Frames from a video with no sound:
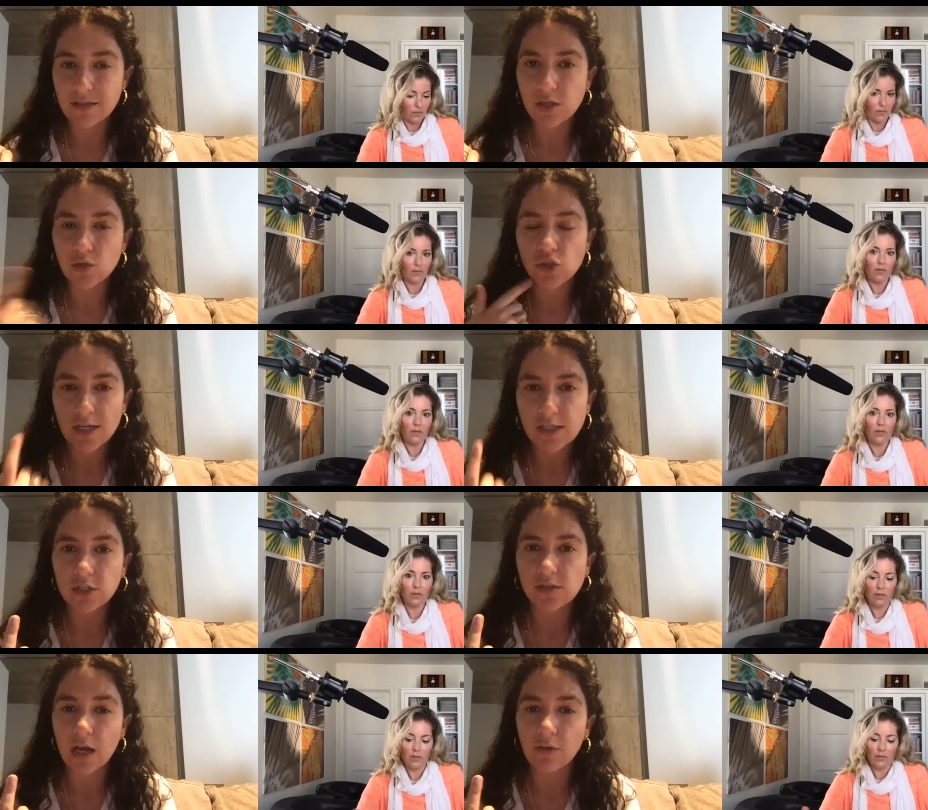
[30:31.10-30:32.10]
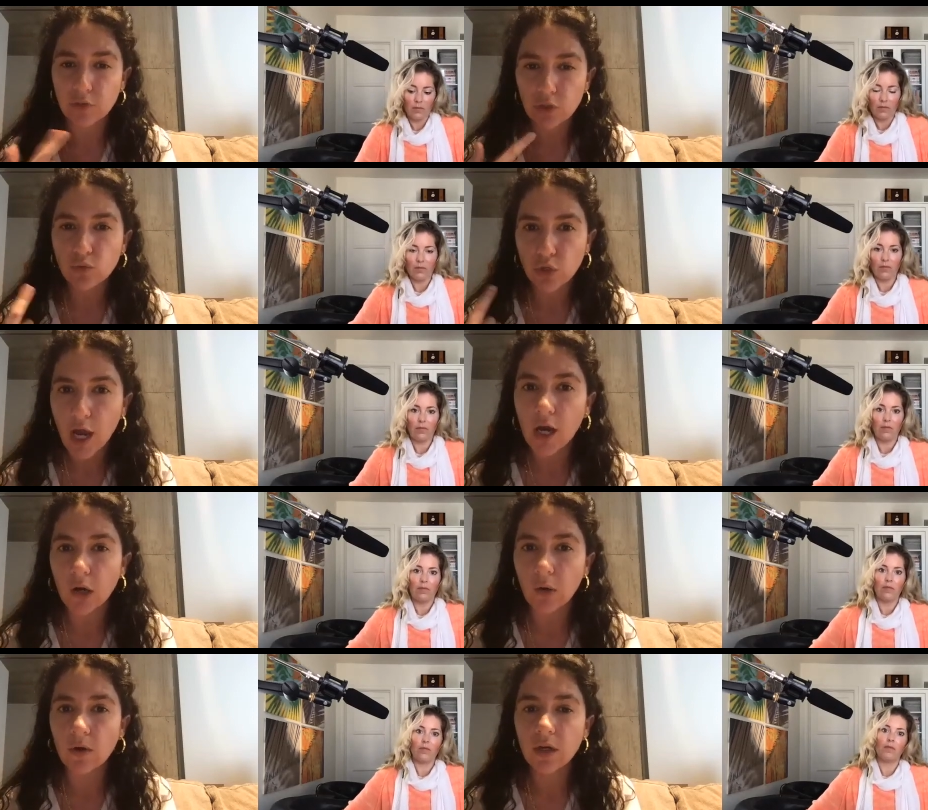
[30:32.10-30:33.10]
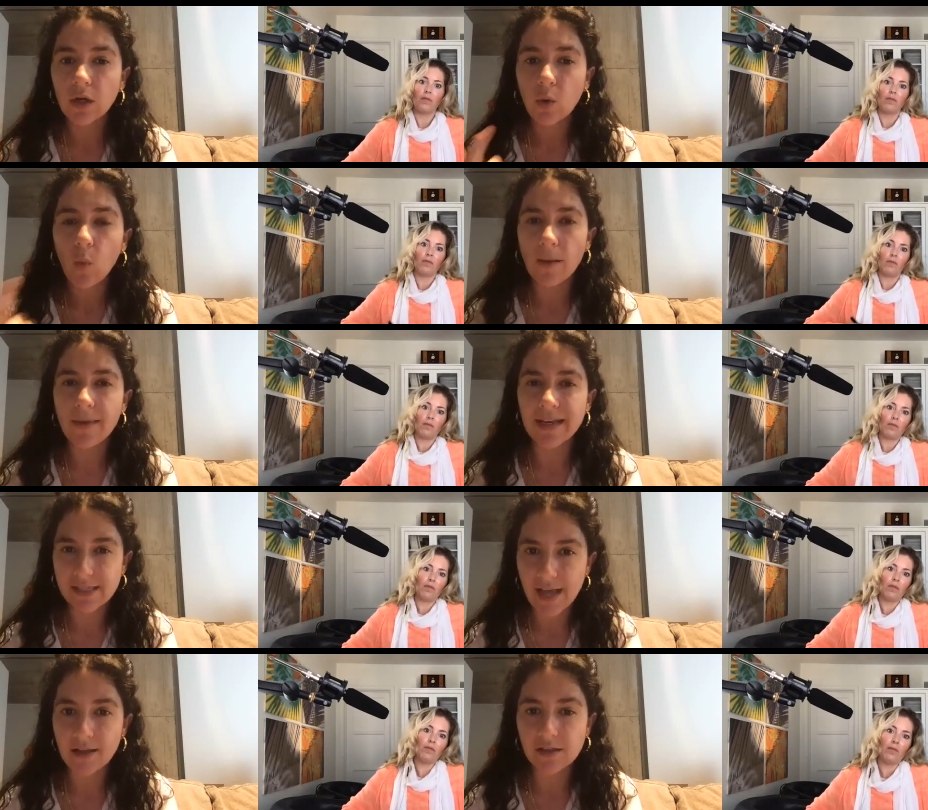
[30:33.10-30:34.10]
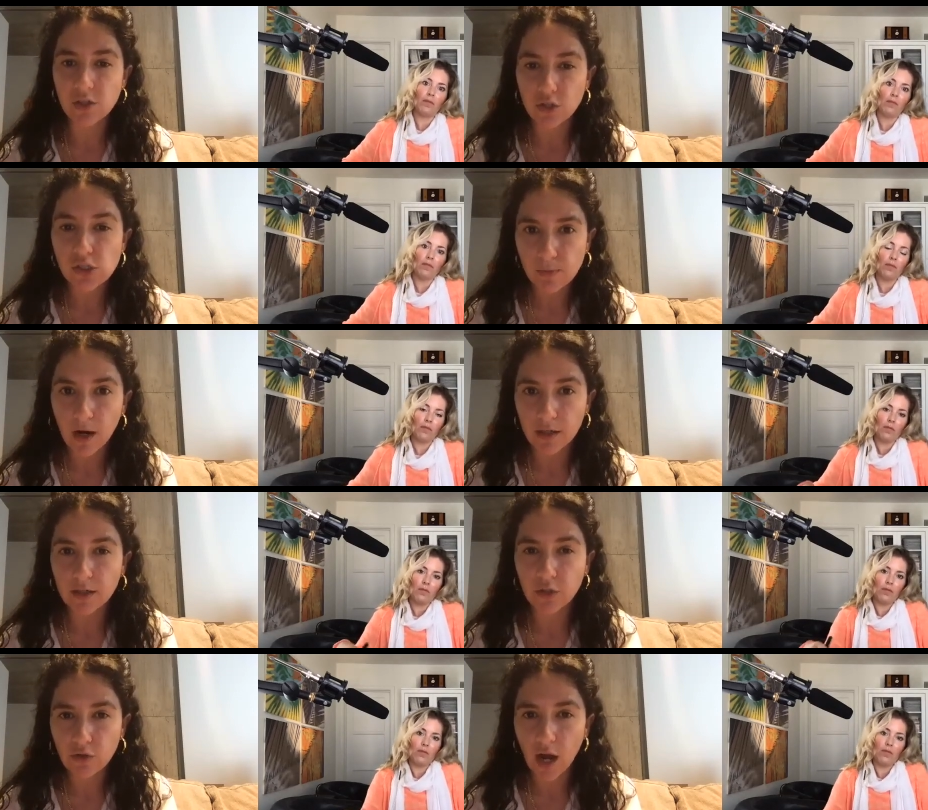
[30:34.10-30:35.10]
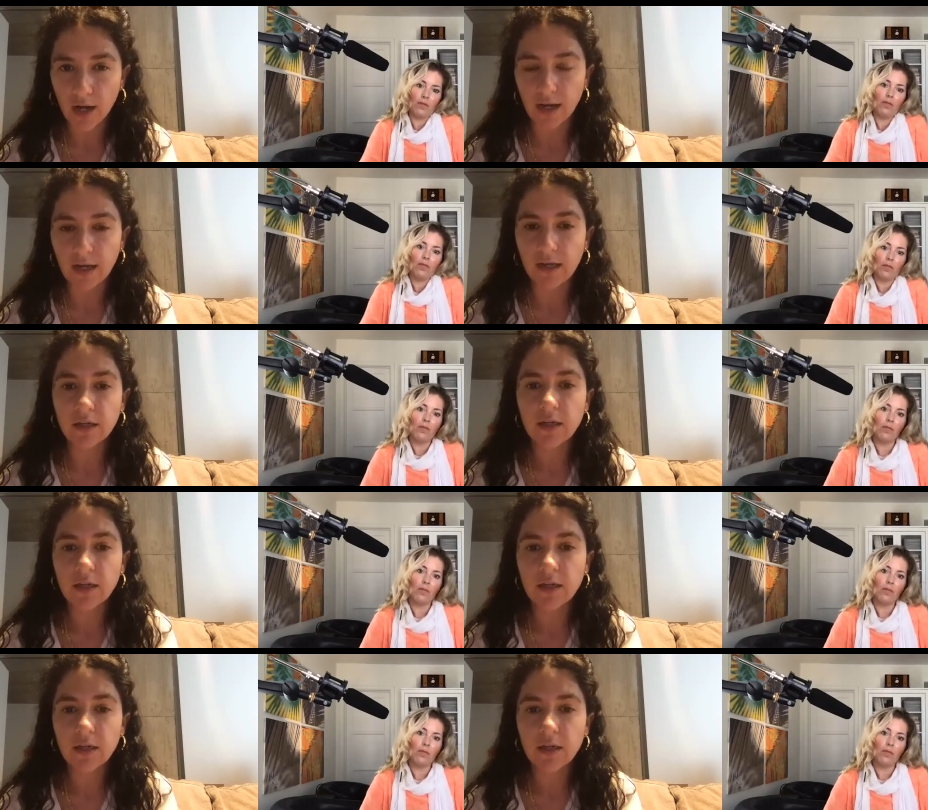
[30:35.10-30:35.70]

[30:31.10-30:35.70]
Speaker 1: So trust yourself. You know what makes sense. You're smart. You got it.